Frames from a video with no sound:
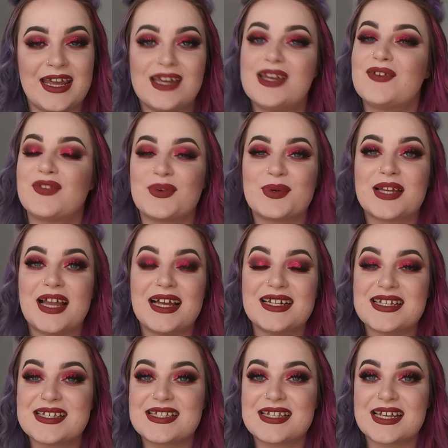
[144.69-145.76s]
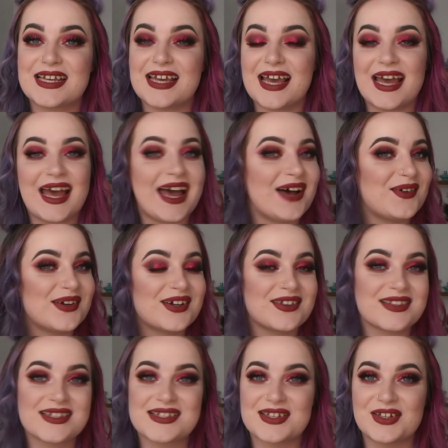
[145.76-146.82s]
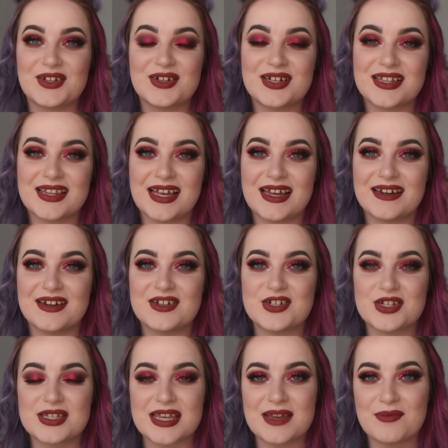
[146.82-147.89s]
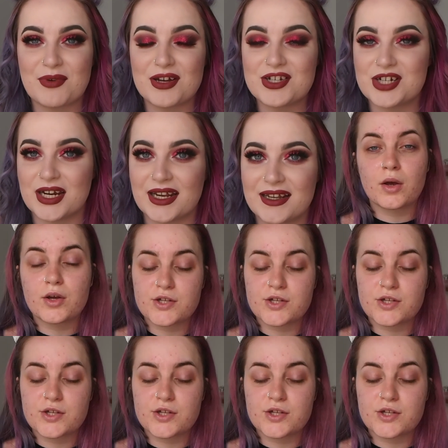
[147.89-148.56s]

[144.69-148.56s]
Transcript: If you would like to see how I got this look, then just keep watching.